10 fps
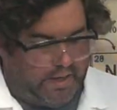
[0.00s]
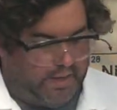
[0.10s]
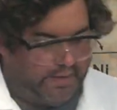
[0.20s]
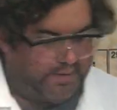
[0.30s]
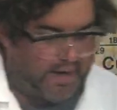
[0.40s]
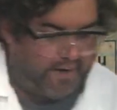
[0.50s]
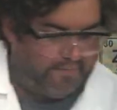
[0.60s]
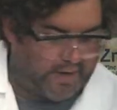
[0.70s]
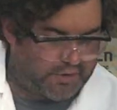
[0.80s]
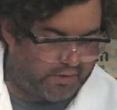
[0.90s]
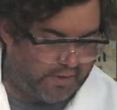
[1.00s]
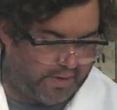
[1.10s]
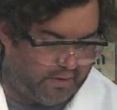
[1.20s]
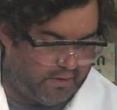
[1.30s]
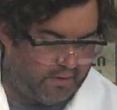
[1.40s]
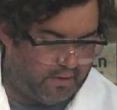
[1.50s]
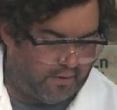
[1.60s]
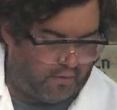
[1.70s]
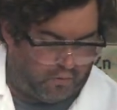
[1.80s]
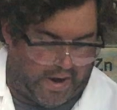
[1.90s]
is that eventually
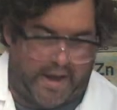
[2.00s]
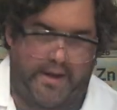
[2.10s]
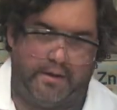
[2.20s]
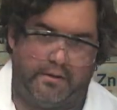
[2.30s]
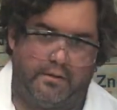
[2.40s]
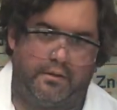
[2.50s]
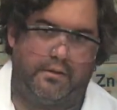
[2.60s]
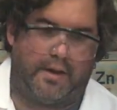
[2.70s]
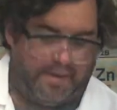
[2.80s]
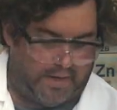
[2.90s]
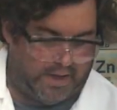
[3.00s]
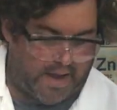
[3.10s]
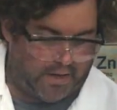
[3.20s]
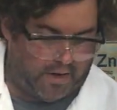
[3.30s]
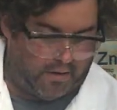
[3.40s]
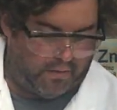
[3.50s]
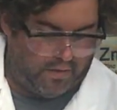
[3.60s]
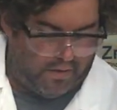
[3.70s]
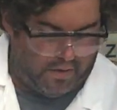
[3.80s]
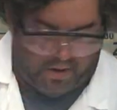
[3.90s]
the red and the yellow
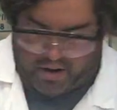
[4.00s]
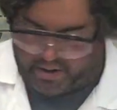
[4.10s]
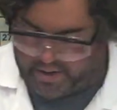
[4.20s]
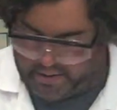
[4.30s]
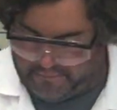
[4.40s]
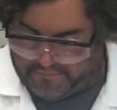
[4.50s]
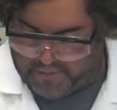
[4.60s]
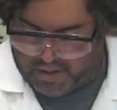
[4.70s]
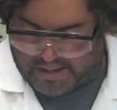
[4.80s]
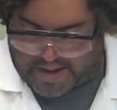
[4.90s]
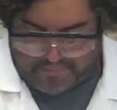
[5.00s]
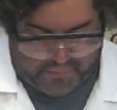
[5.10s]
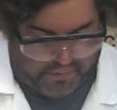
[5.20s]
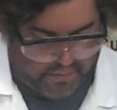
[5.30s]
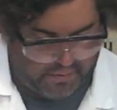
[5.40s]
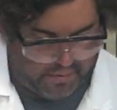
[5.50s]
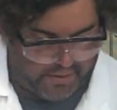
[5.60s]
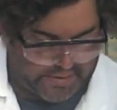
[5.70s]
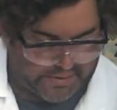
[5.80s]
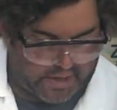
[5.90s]
are going to fill up
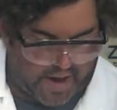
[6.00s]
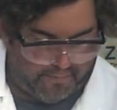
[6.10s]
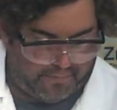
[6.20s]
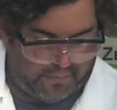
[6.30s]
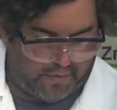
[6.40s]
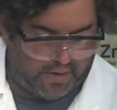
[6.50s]
this cup,